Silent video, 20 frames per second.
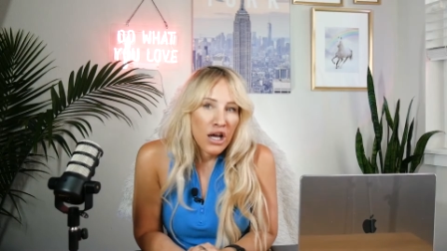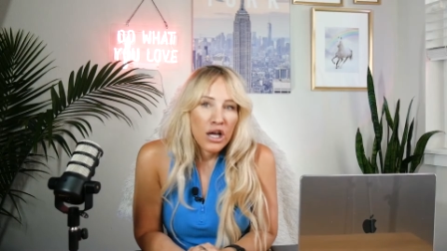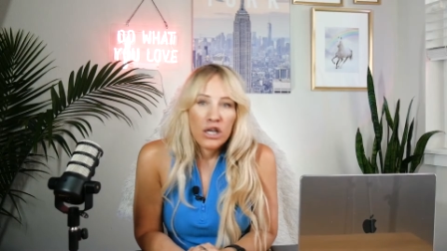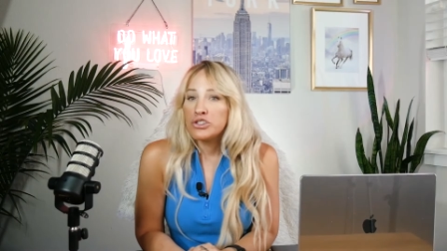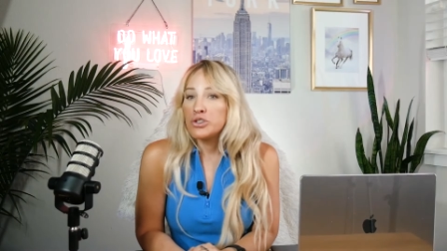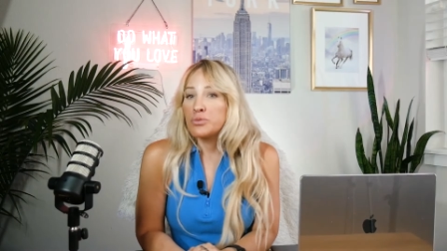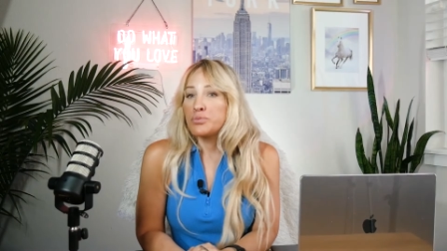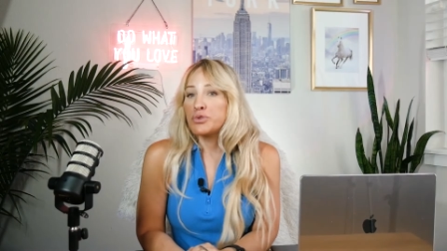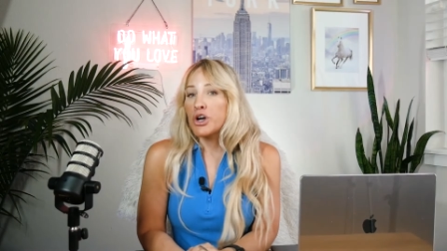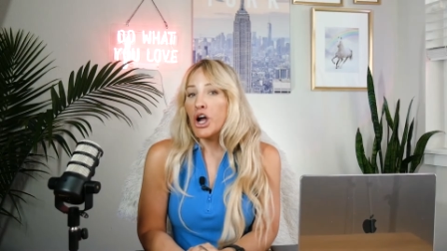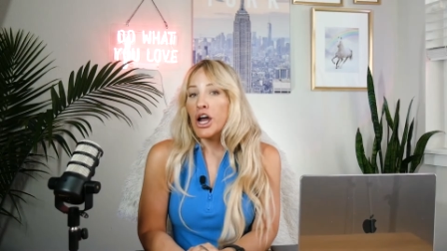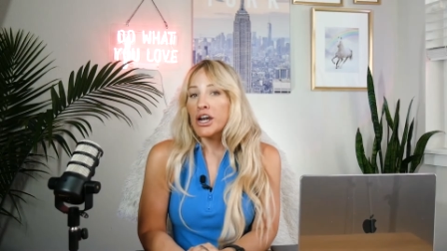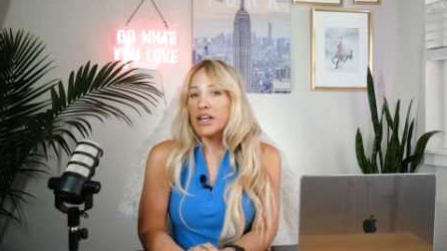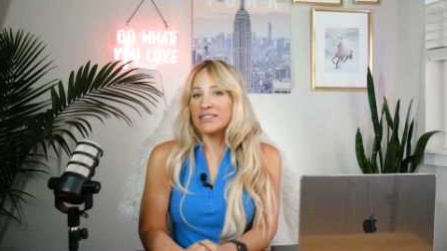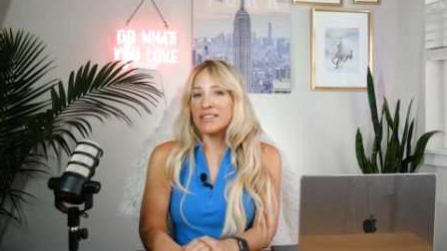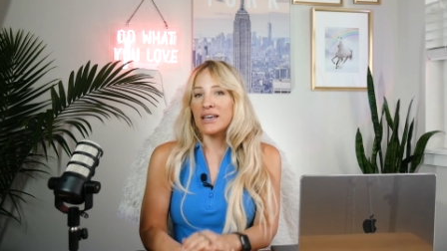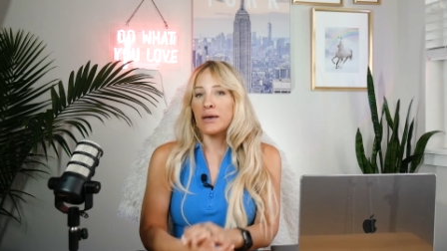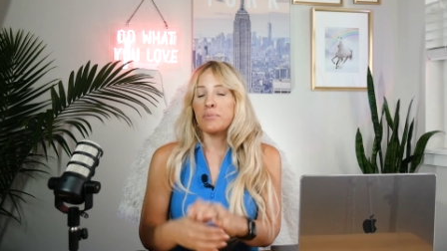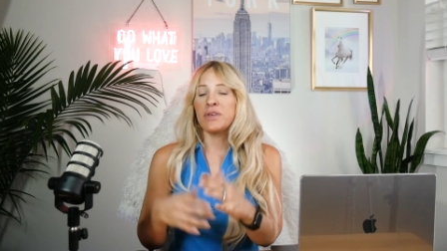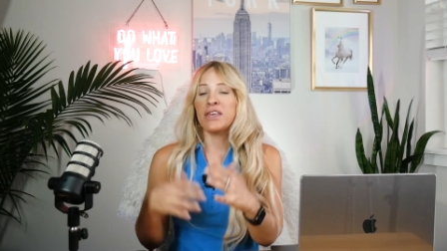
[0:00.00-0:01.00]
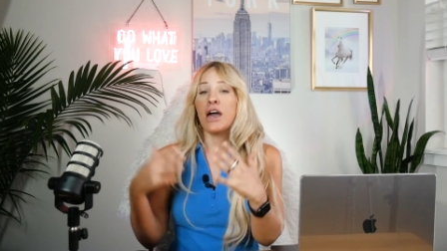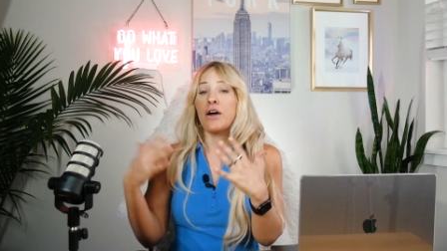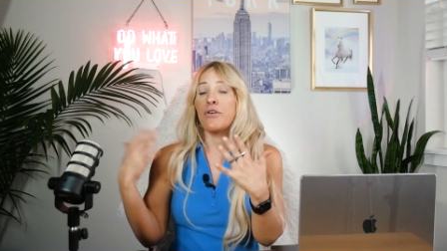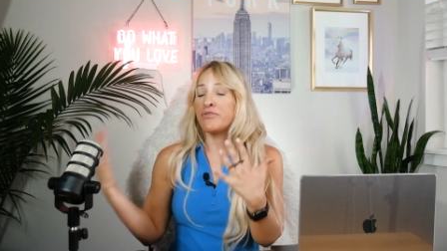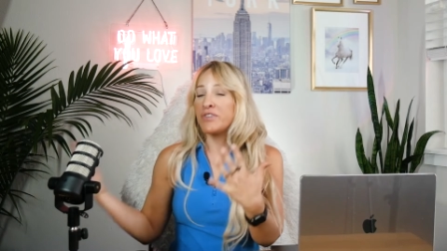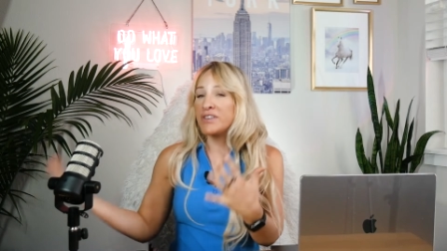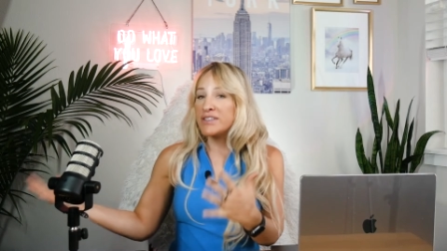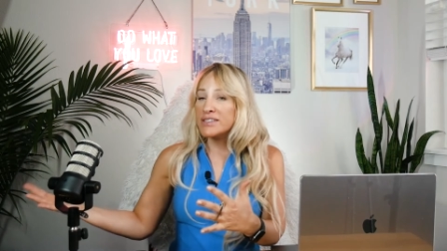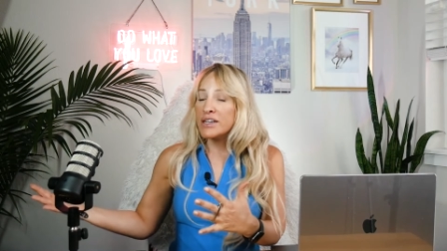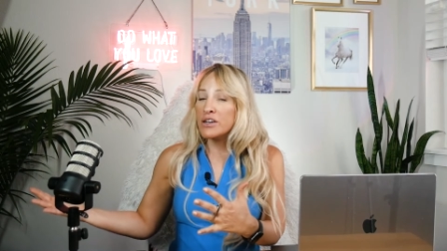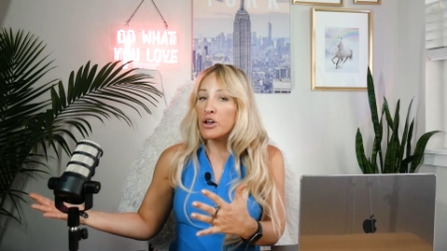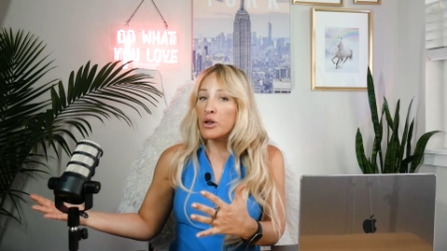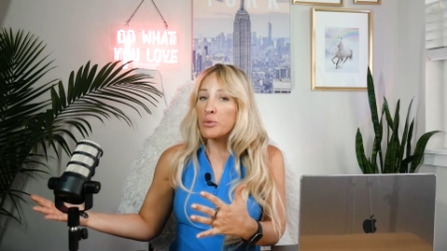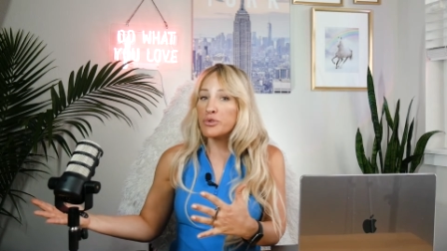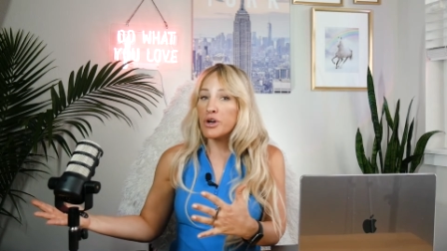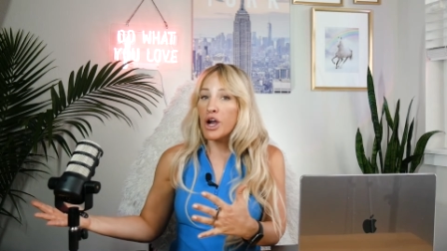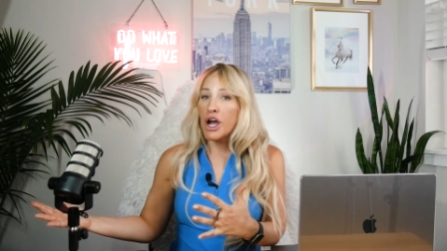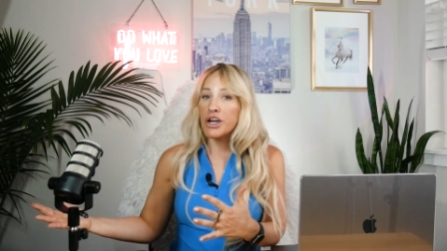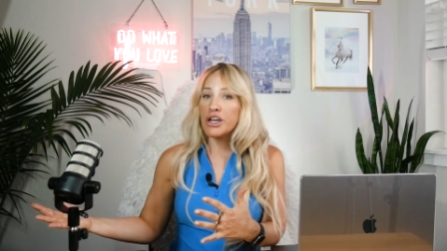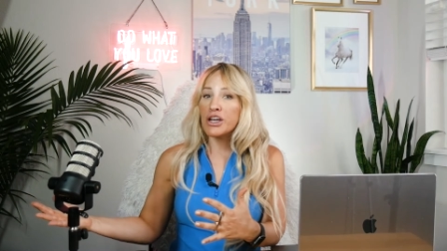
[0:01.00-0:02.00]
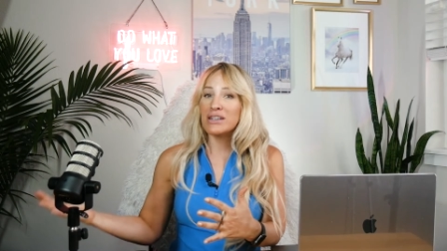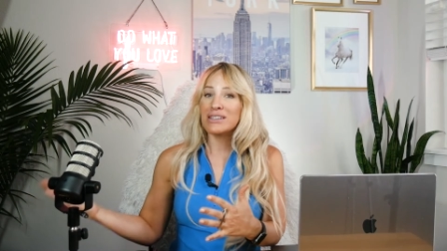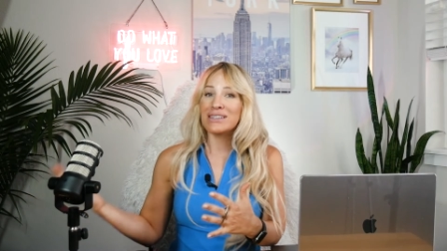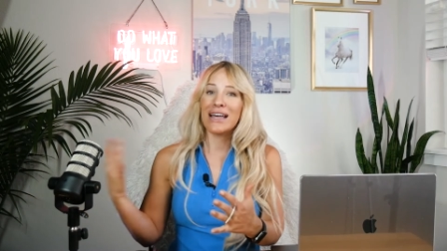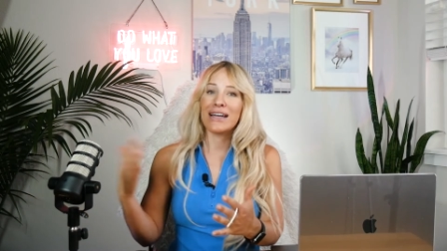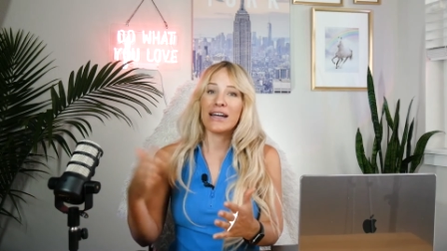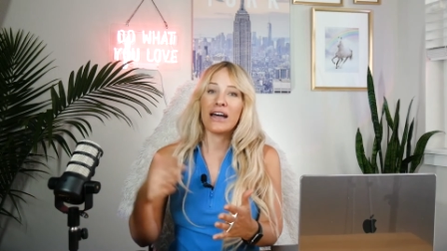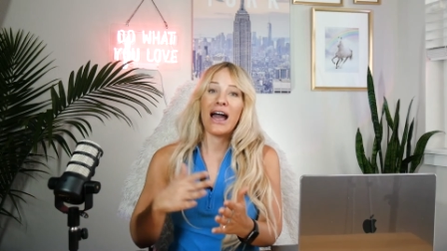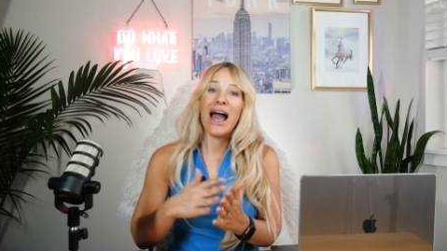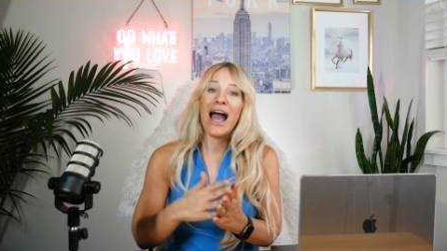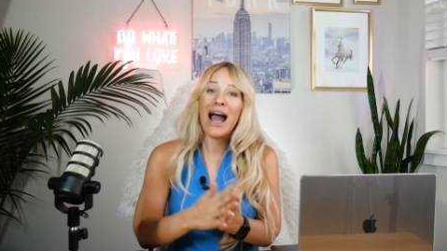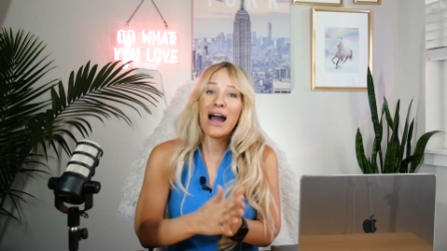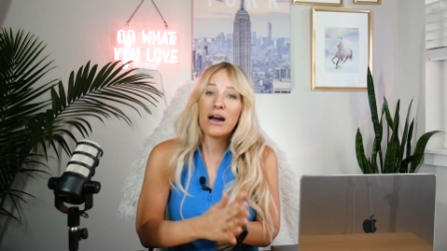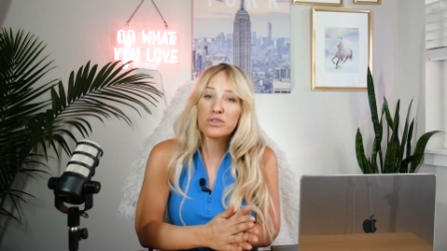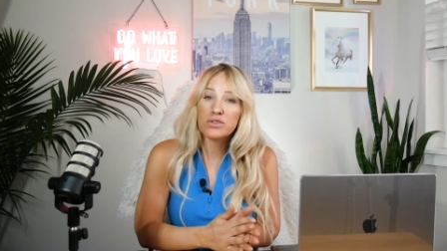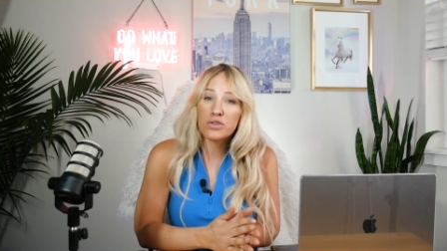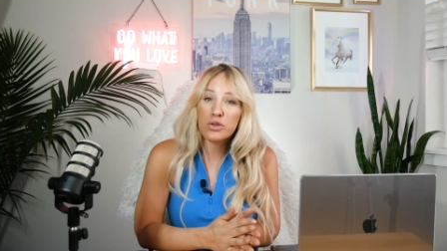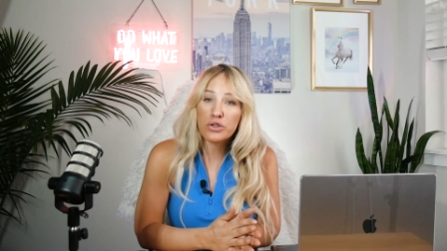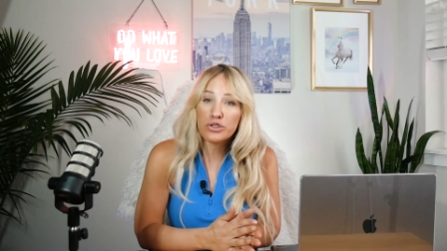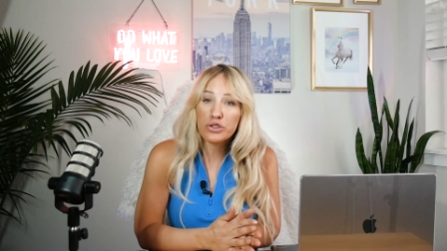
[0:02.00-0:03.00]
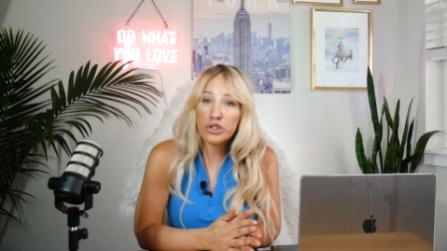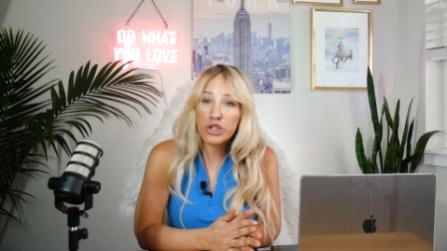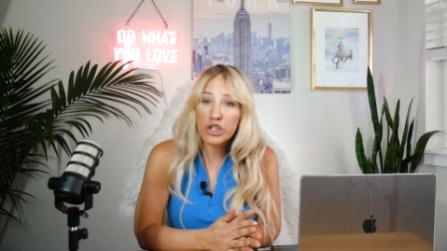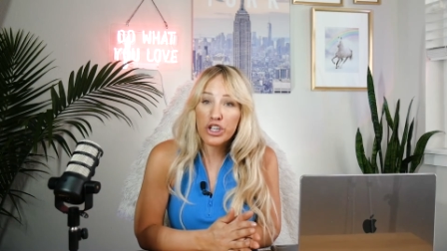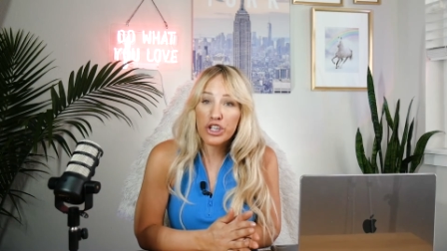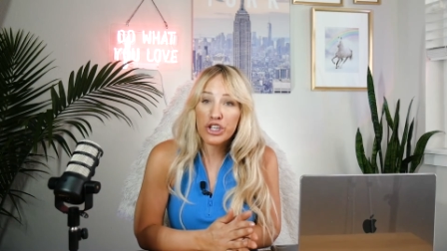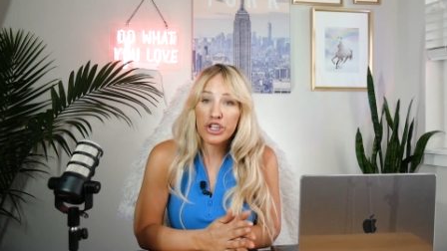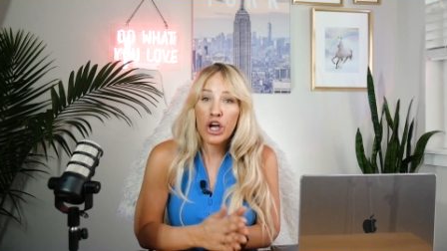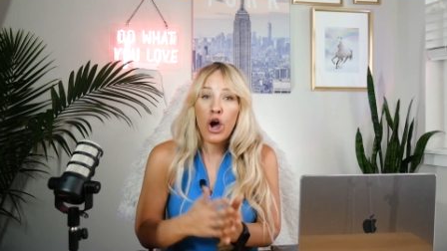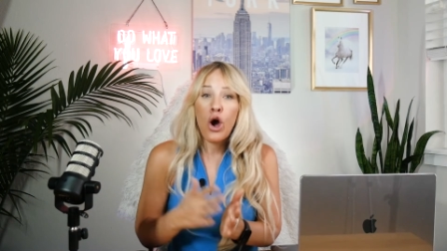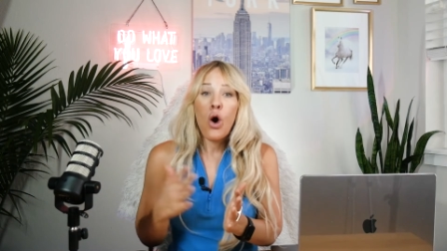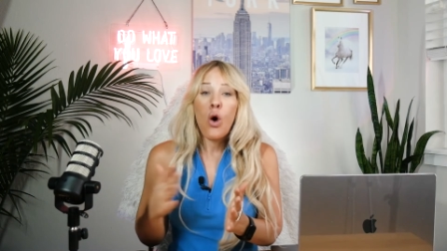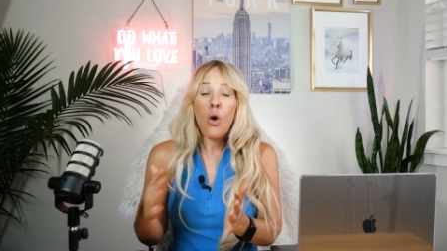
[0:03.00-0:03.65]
The product can be a physical product like a household good